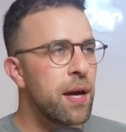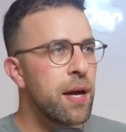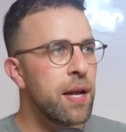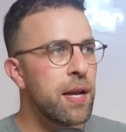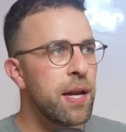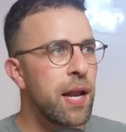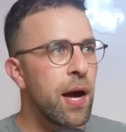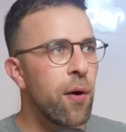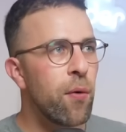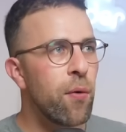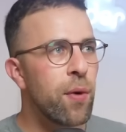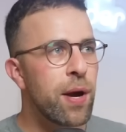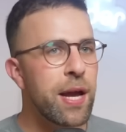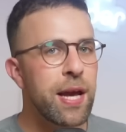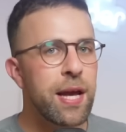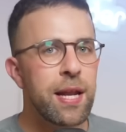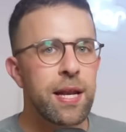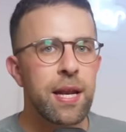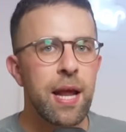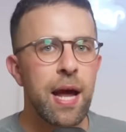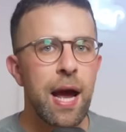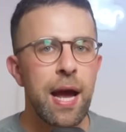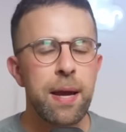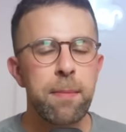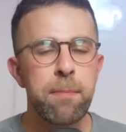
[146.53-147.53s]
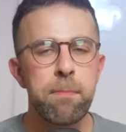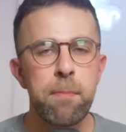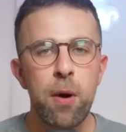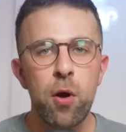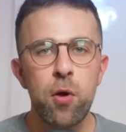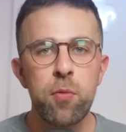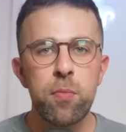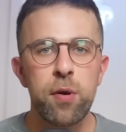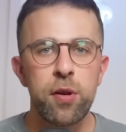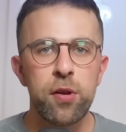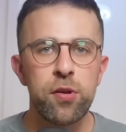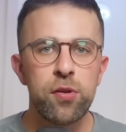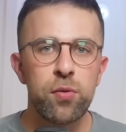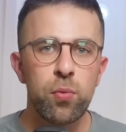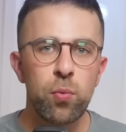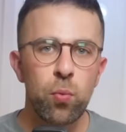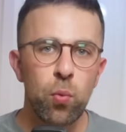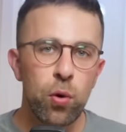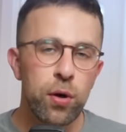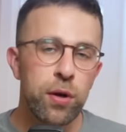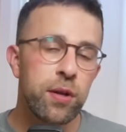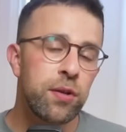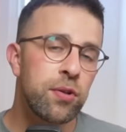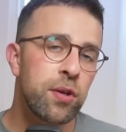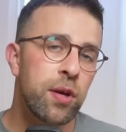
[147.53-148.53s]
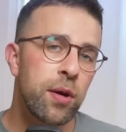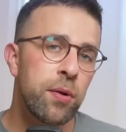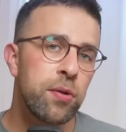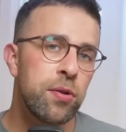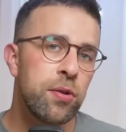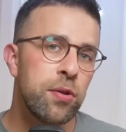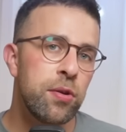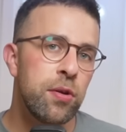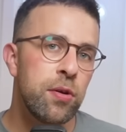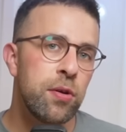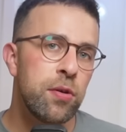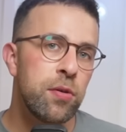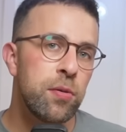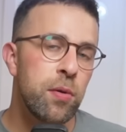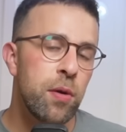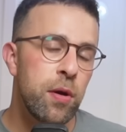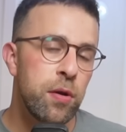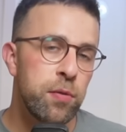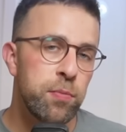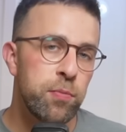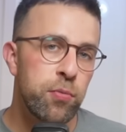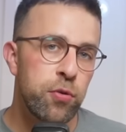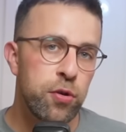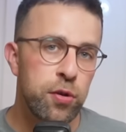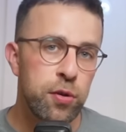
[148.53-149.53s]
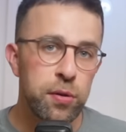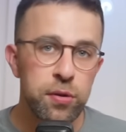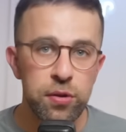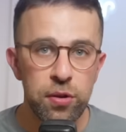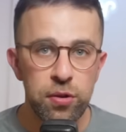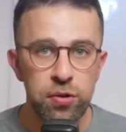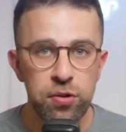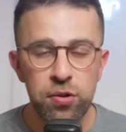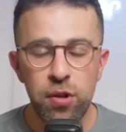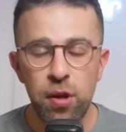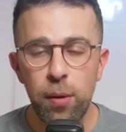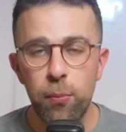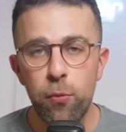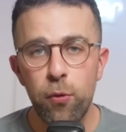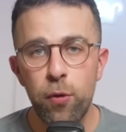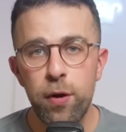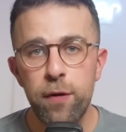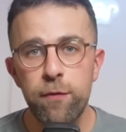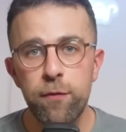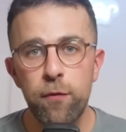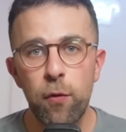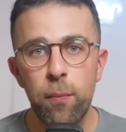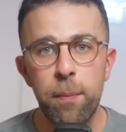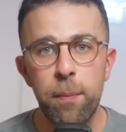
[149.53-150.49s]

Now, in a moment, what it's going to do is, is, produce a summary for